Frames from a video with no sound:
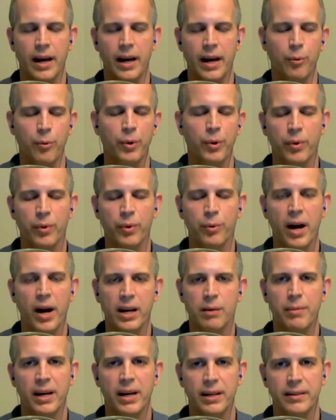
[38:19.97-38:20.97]
we
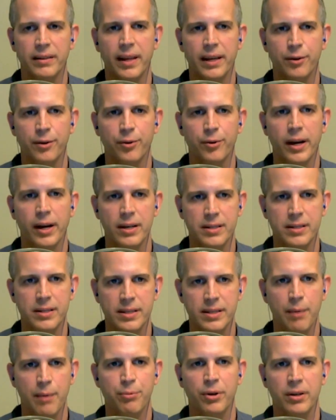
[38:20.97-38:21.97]
recommend that they create a
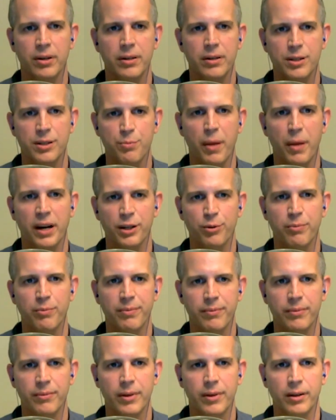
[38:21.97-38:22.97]
separate
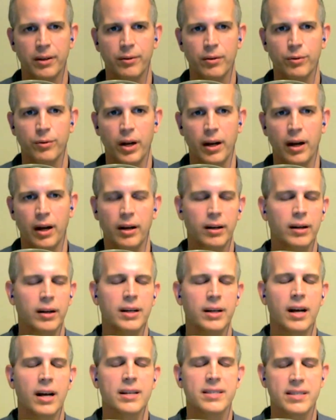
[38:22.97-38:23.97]
spectrum,
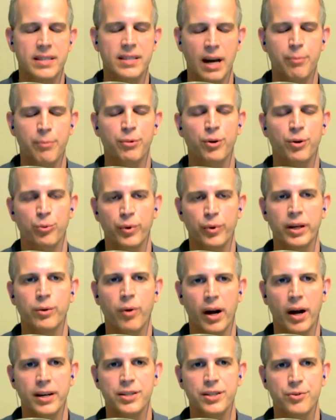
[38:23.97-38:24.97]
a separate
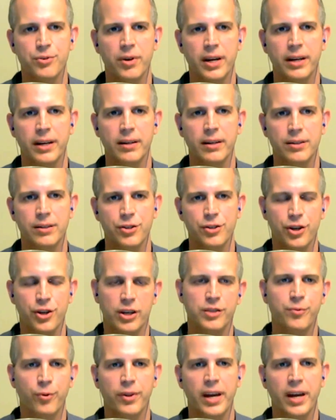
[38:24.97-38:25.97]
read-write string
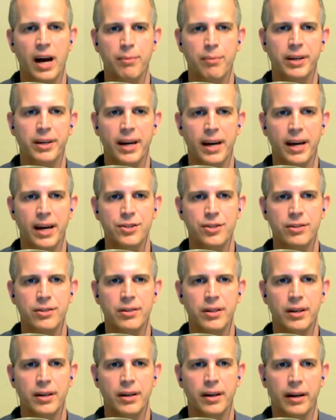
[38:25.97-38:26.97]
just for the
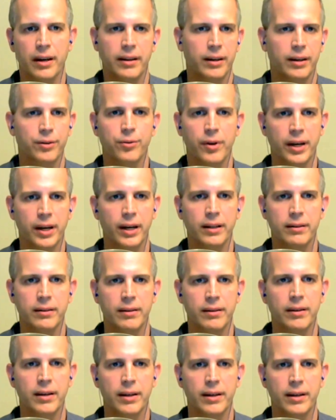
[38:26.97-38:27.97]
application, and then
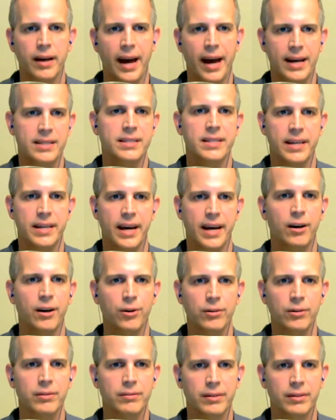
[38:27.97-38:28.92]
create the ACL,